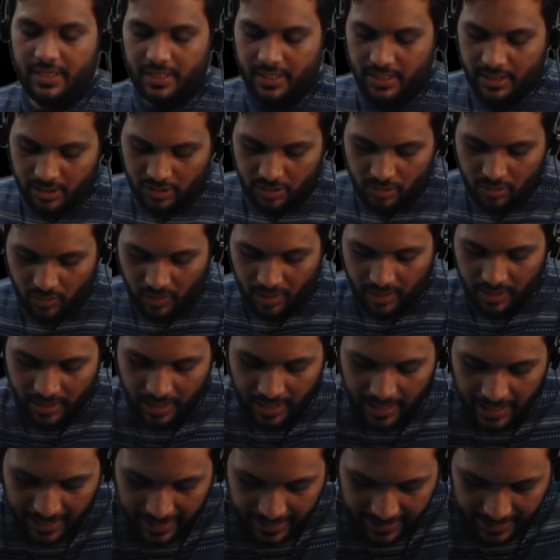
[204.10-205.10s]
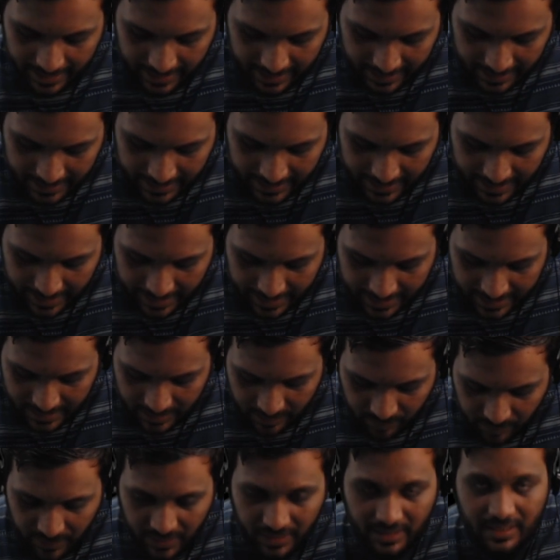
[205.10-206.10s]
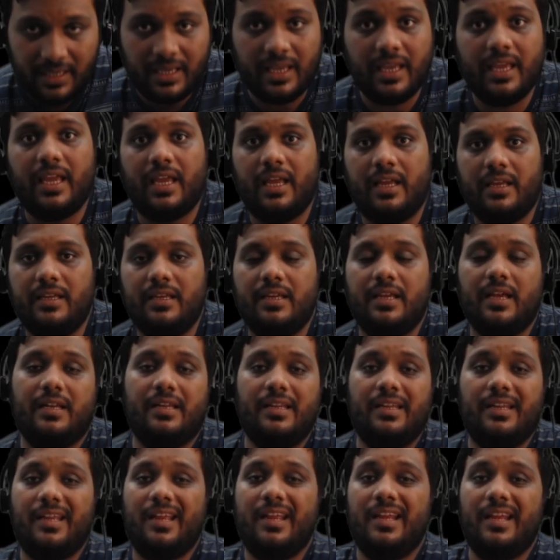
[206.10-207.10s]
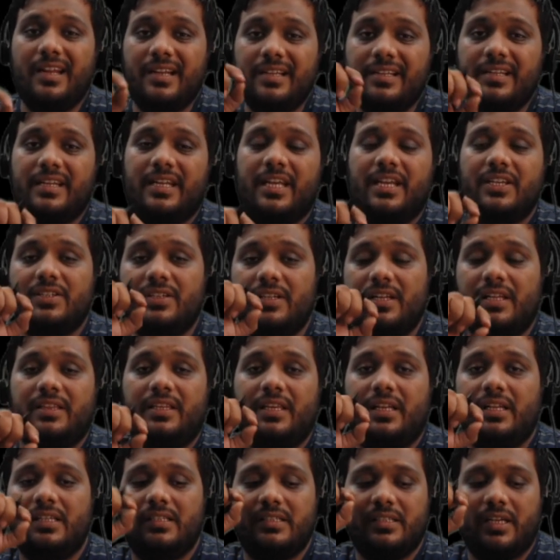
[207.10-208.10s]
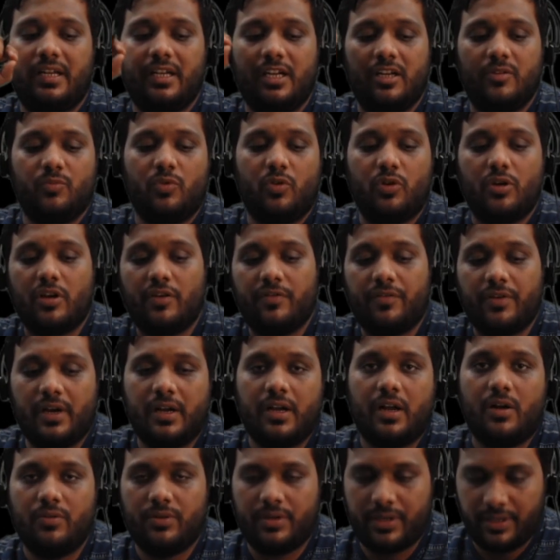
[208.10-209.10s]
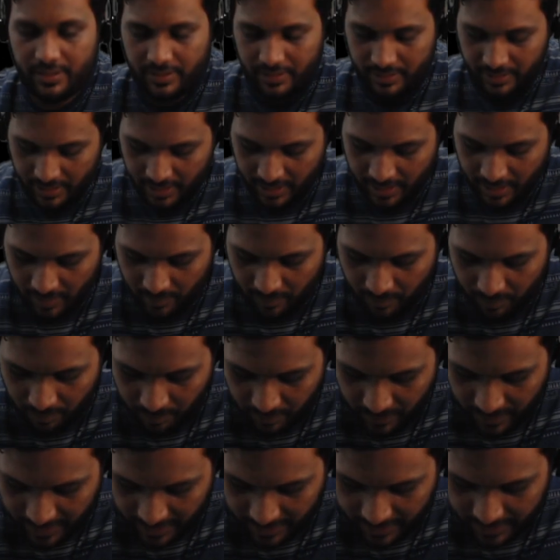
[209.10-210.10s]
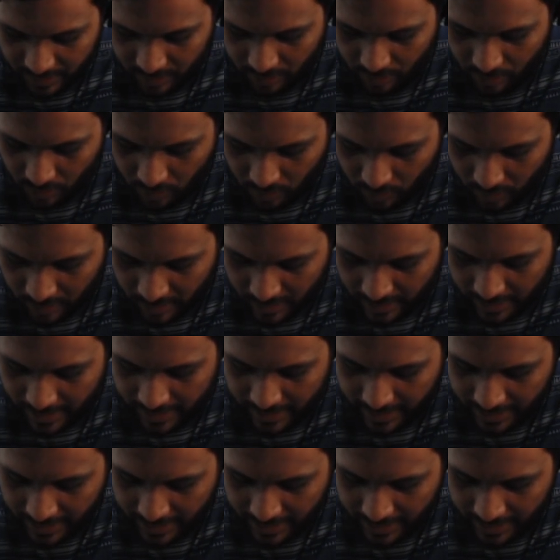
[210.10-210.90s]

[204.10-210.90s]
So IESBA, yani ki International Ethical Standard Board of Accountants, makes NOCLAR